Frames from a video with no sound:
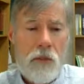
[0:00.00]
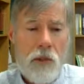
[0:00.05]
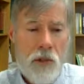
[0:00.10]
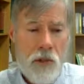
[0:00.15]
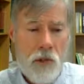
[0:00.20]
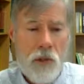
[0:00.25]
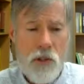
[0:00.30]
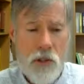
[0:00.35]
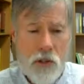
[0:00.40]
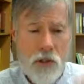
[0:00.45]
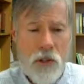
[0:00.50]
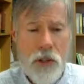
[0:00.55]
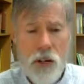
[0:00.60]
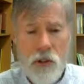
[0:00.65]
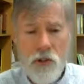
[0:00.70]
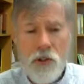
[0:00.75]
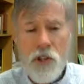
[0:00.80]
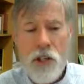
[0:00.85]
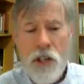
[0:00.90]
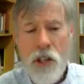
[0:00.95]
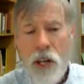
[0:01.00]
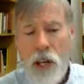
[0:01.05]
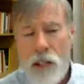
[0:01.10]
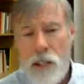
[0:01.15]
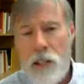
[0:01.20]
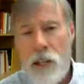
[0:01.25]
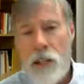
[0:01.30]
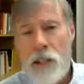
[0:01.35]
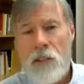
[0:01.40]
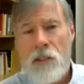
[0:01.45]
sources, energy,
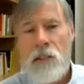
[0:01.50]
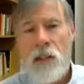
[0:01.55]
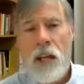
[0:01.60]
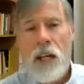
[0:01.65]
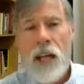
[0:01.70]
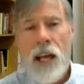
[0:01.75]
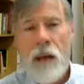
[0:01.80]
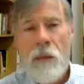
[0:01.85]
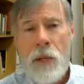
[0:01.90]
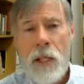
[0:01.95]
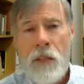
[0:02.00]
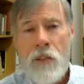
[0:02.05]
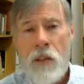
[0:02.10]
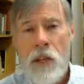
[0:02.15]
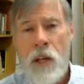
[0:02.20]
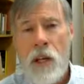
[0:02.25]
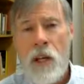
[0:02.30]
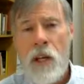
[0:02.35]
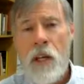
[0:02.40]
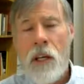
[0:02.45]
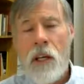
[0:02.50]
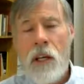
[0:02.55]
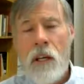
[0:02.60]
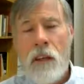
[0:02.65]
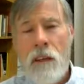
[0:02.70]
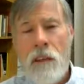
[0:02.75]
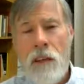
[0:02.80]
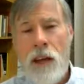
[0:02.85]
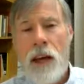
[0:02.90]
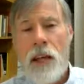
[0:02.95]
constants, dynamics,
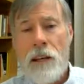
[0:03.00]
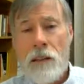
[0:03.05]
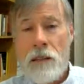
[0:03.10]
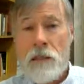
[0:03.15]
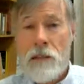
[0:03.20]
that